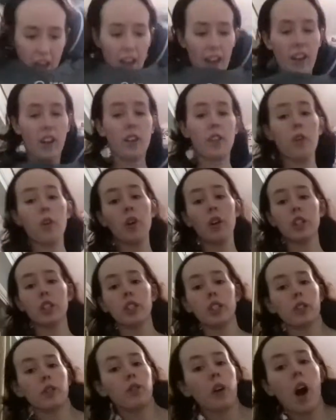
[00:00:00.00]
And I thought I'd
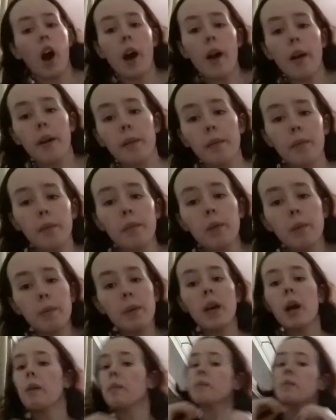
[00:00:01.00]
do, I
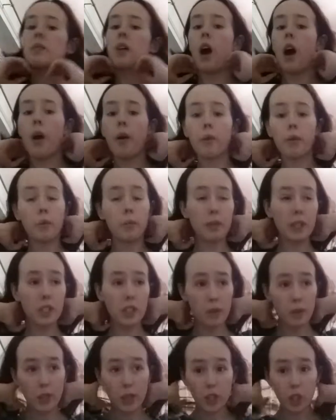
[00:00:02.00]
will be
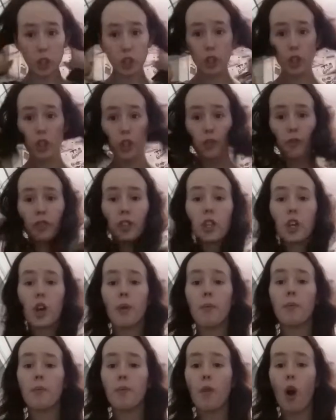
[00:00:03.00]
doing a YouTube
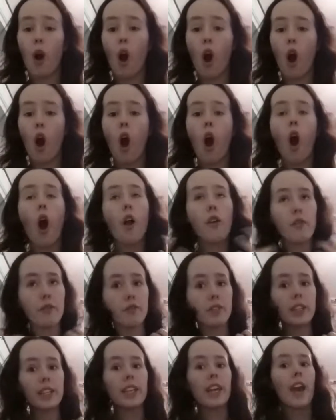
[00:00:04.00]
video
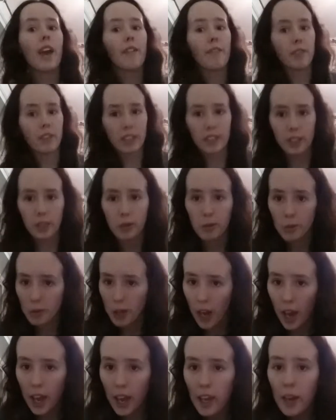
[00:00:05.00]
hopefully every single
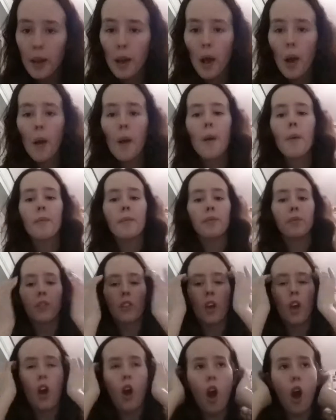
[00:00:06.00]
day.
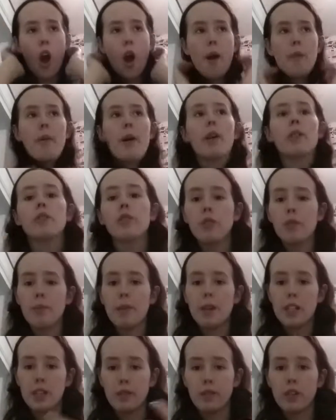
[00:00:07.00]
I'll do them
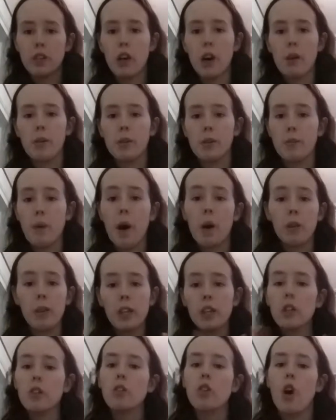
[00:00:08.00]
at different times, but I'll
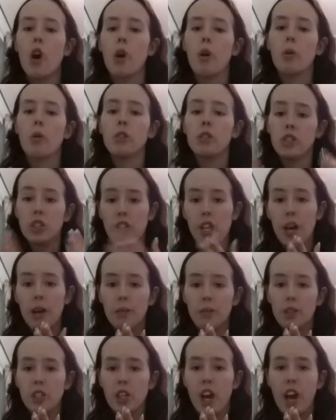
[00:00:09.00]
let you know on
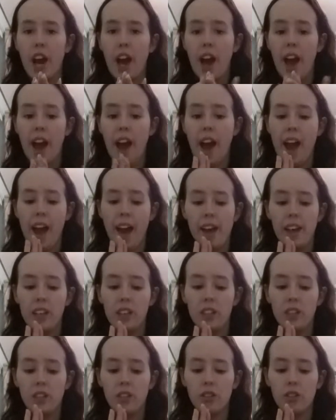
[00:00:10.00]
Snapchat
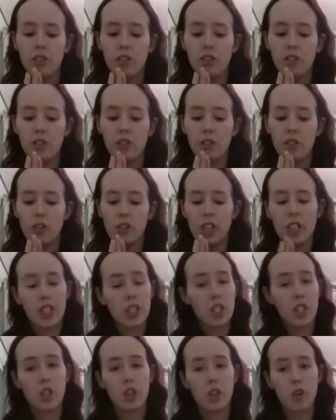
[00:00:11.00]
and
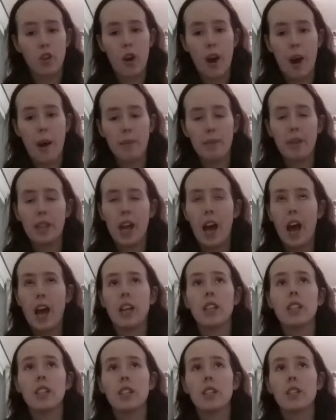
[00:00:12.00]
Instagram that